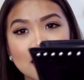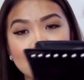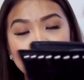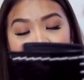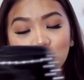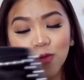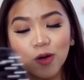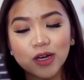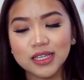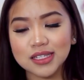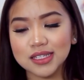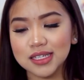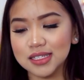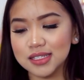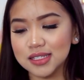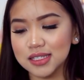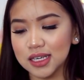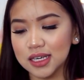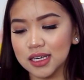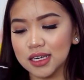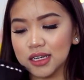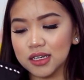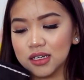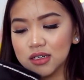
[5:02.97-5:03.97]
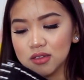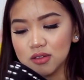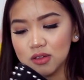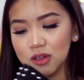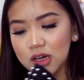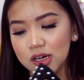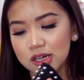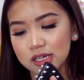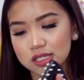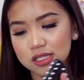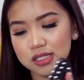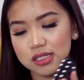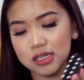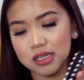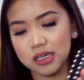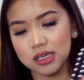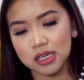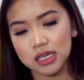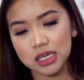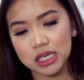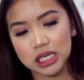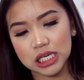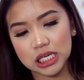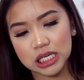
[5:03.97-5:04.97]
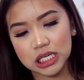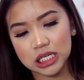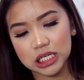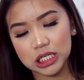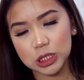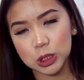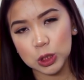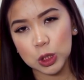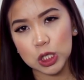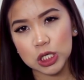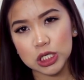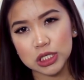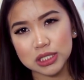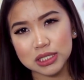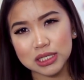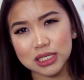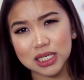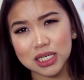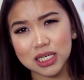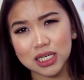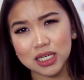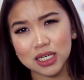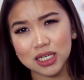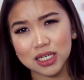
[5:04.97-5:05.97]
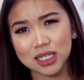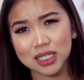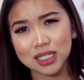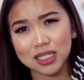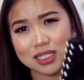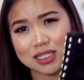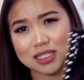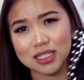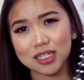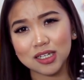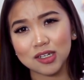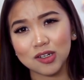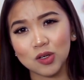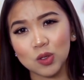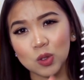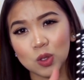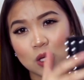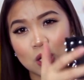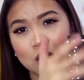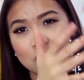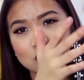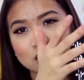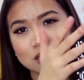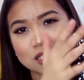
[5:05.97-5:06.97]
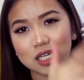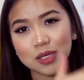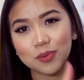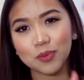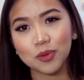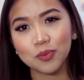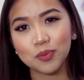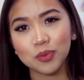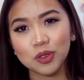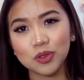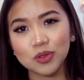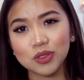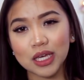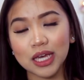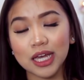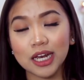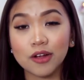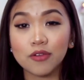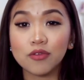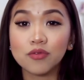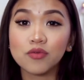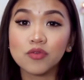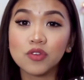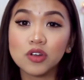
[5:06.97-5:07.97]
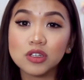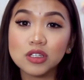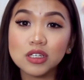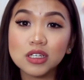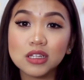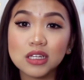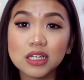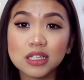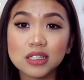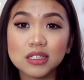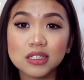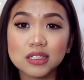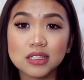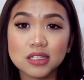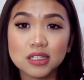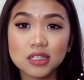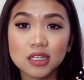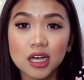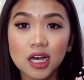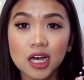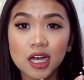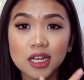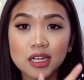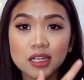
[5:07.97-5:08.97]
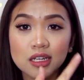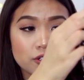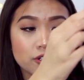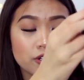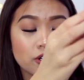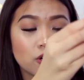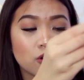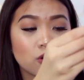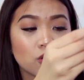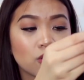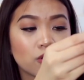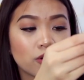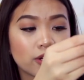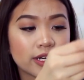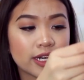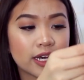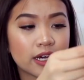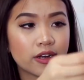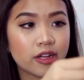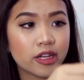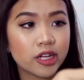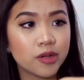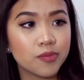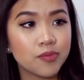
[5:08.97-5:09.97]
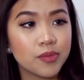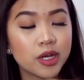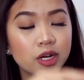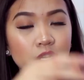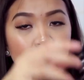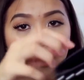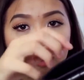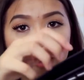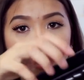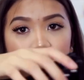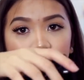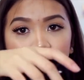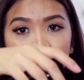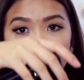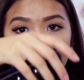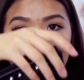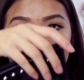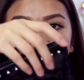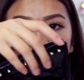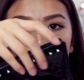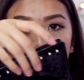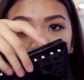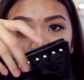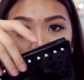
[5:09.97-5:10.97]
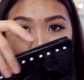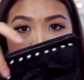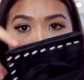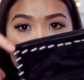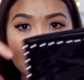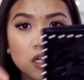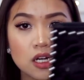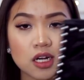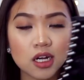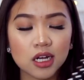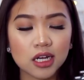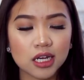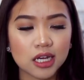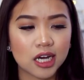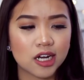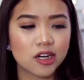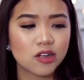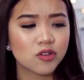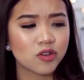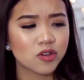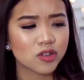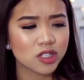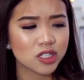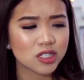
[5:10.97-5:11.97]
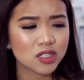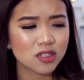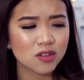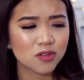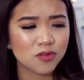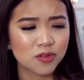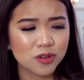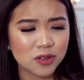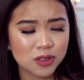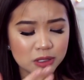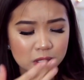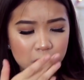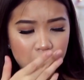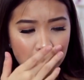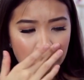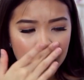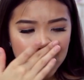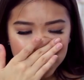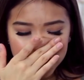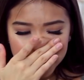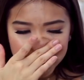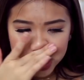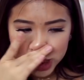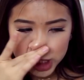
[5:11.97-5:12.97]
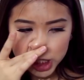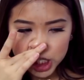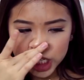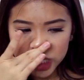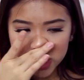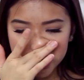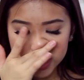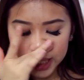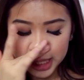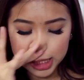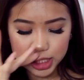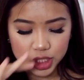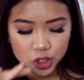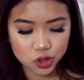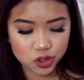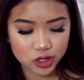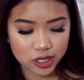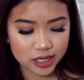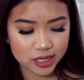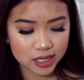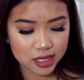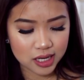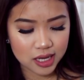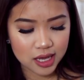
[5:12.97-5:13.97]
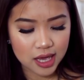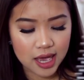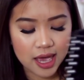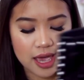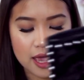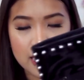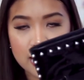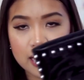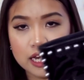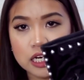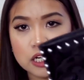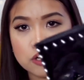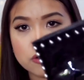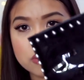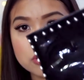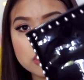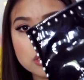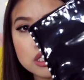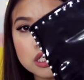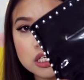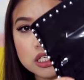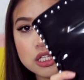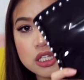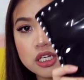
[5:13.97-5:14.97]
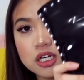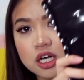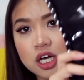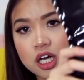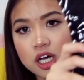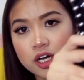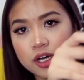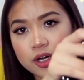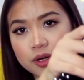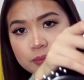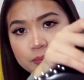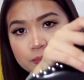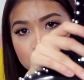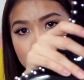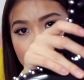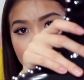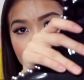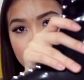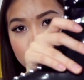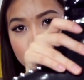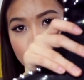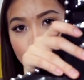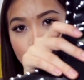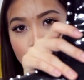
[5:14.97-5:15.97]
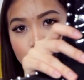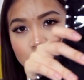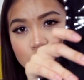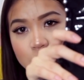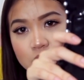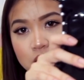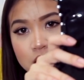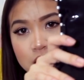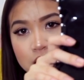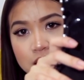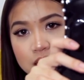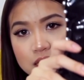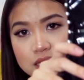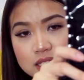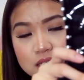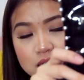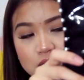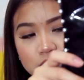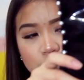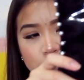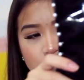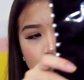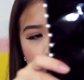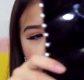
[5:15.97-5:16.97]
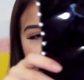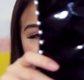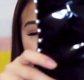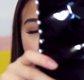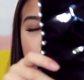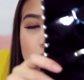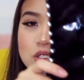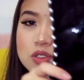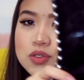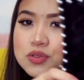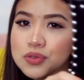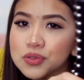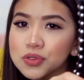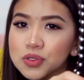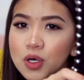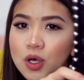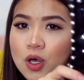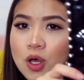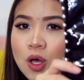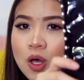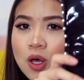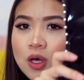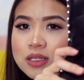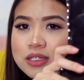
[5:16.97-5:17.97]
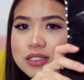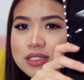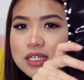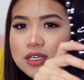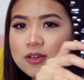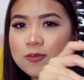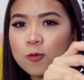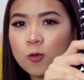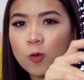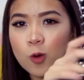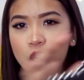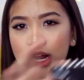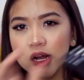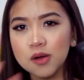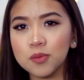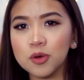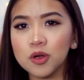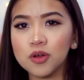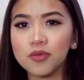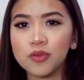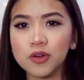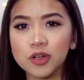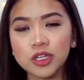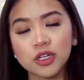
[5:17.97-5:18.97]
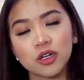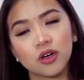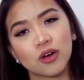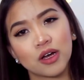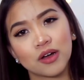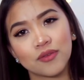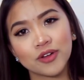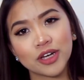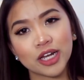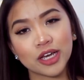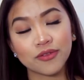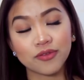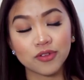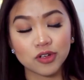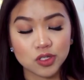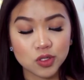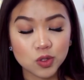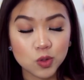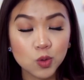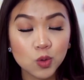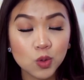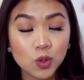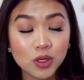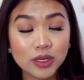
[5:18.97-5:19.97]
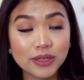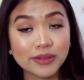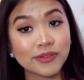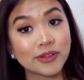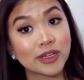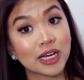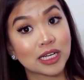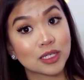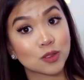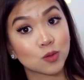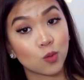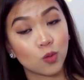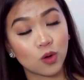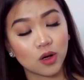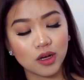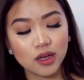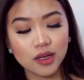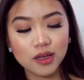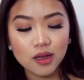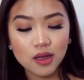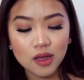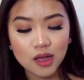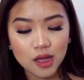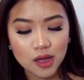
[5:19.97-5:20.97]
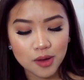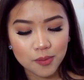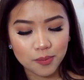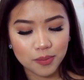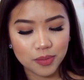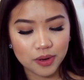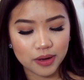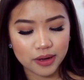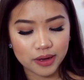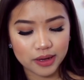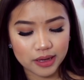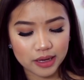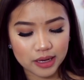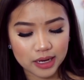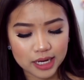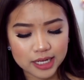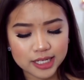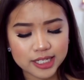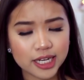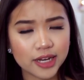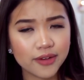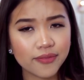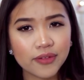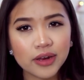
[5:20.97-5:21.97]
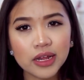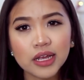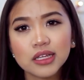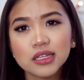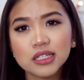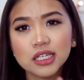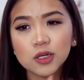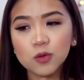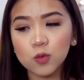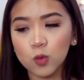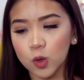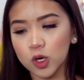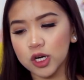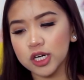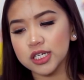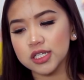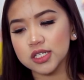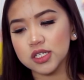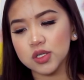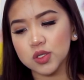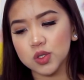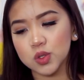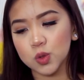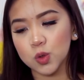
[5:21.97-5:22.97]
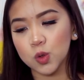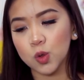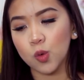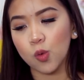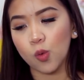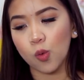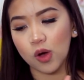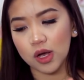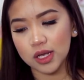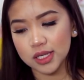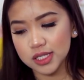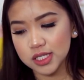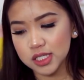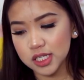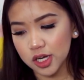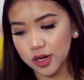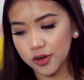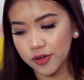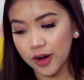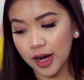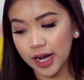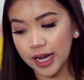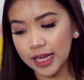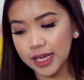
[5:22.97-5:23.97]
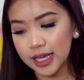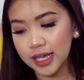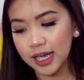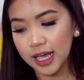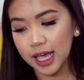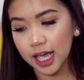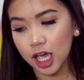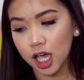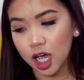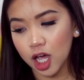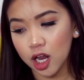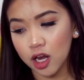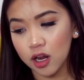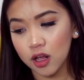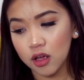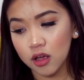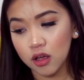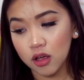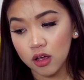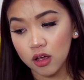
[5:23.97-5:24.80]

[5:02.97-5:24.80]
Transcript: Anyways, it's like a glossy. It's like a gloss type of boots, and I really like these studs, going down in the middle and like up here. I don't know, it just looks really chic and trendy, and I really like the platform. It's like not too tall, it's like wearable for, you know, everyday for school if you guys want. But I definitely wore this to school once already, and